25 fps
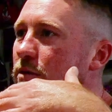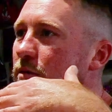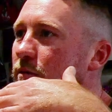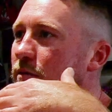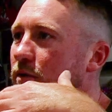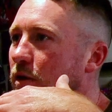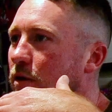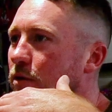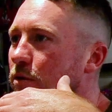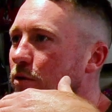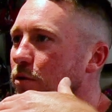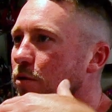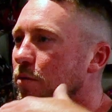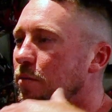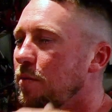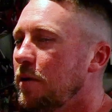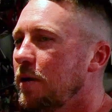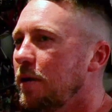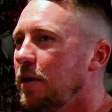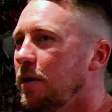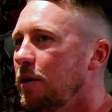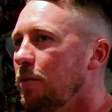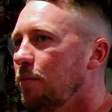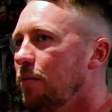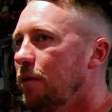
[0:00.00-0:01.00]
as a volume.
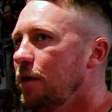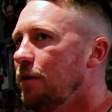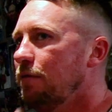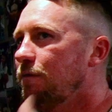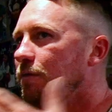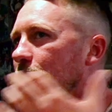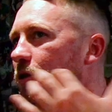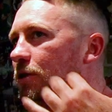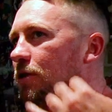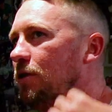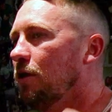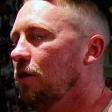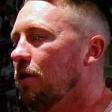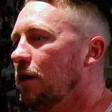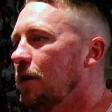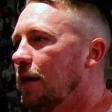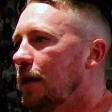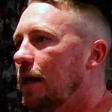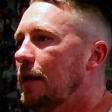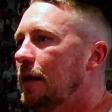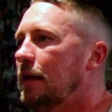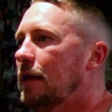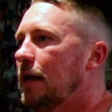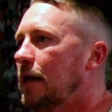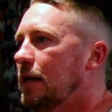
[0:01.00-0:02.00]
When you're fishing on
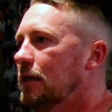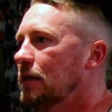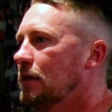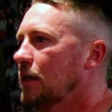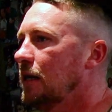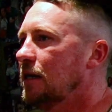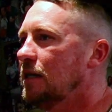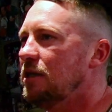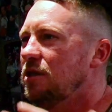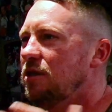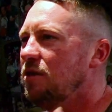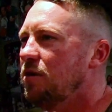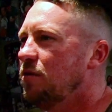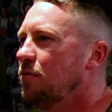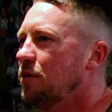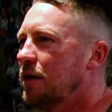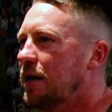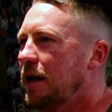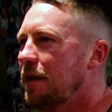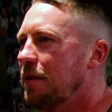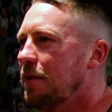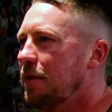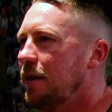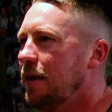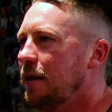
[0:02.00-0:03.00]
canalised lakes, you don't
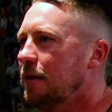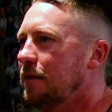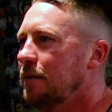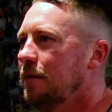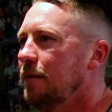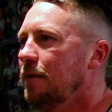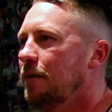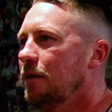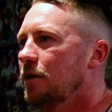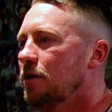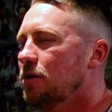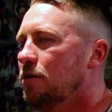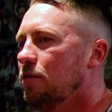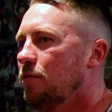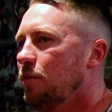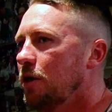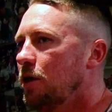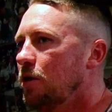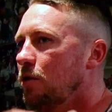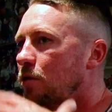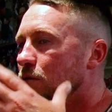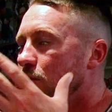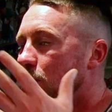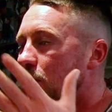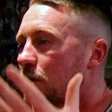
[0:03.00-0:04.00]
get that. So when
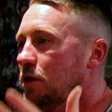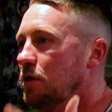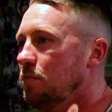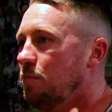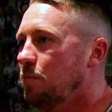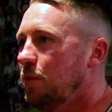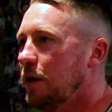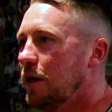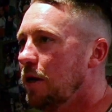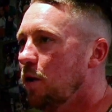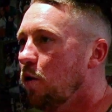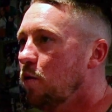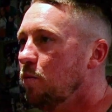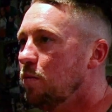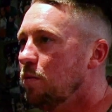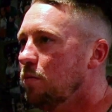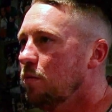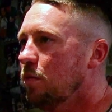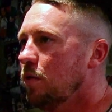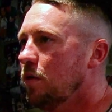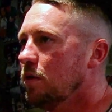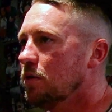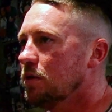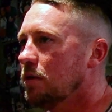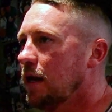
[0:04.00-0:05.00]
you go to these big open
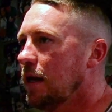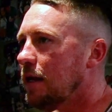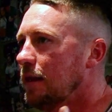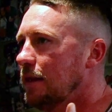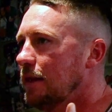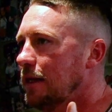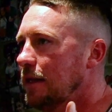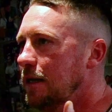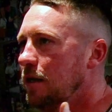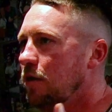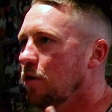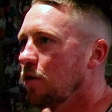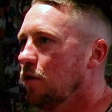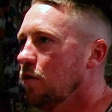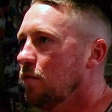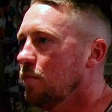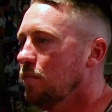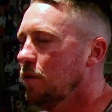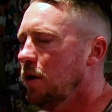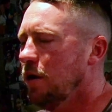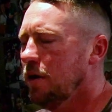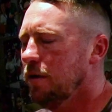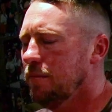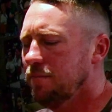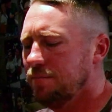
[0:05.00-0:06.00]
waters like Lindholm,